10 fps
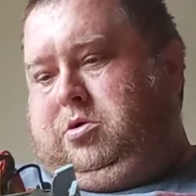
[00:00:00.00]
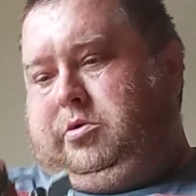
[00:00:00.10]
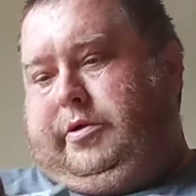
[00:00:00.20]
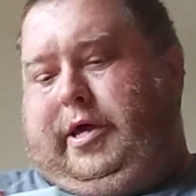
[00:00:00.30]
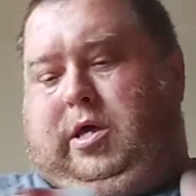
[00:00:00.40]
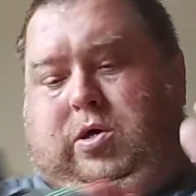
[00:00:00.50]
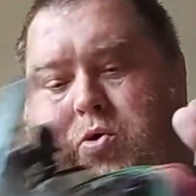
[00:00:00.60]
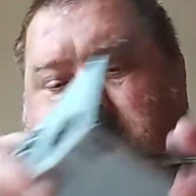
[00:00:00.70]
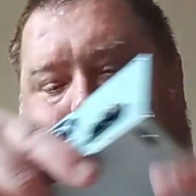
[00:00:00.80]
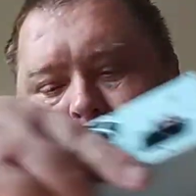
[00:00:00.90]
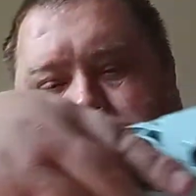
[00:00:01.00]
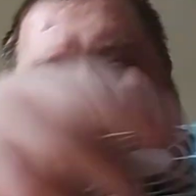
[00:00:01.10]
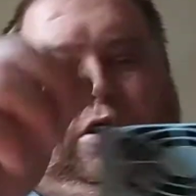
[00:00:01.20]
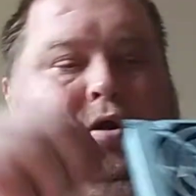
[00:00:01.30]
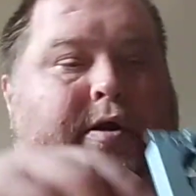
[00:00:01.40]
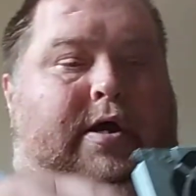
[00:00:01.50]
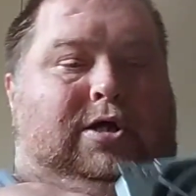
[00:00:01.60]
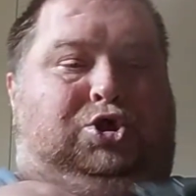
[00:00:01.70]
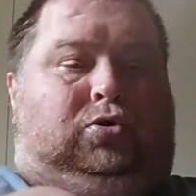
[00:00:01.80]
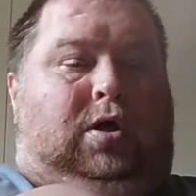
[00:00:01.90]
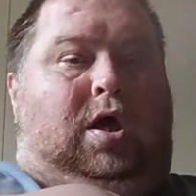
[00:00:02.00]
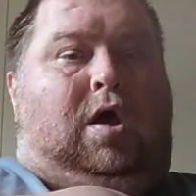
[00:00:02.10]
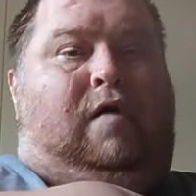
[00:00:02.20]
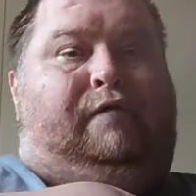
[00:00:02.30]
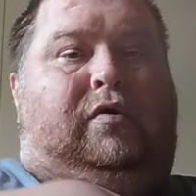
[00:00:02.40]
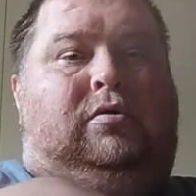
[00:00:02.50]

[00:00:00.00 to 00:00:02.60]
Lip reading: Now, you're going to naturally have